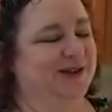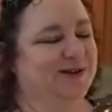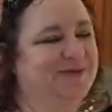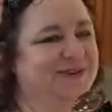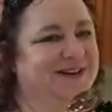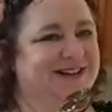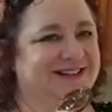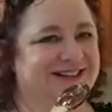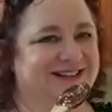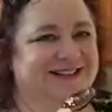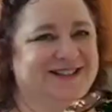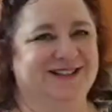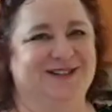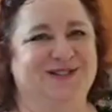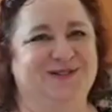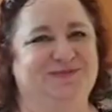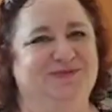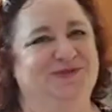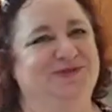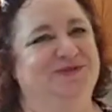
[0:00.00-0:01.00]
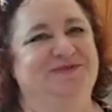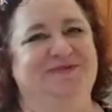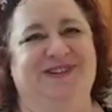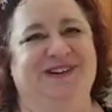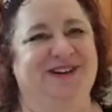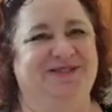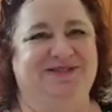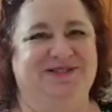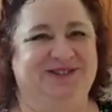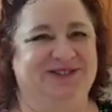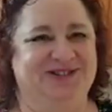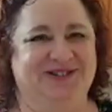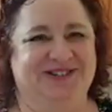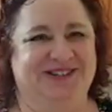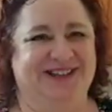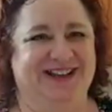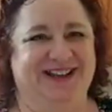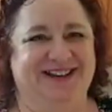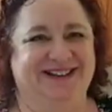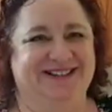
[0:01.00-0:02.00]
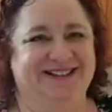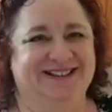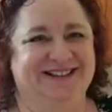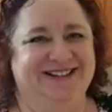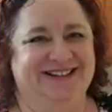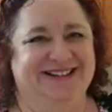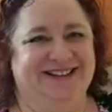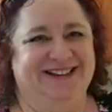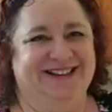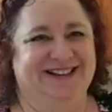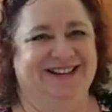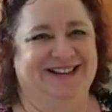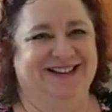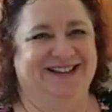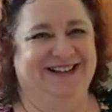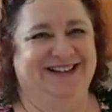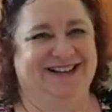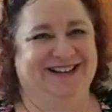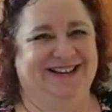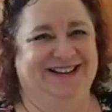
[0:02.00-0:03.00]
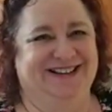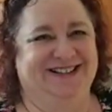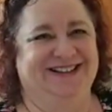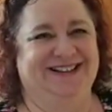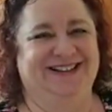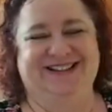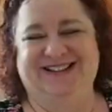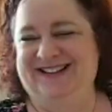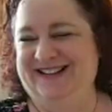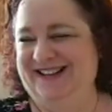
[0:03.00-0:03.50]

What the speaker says: want to lick the spoon, but I won't do that.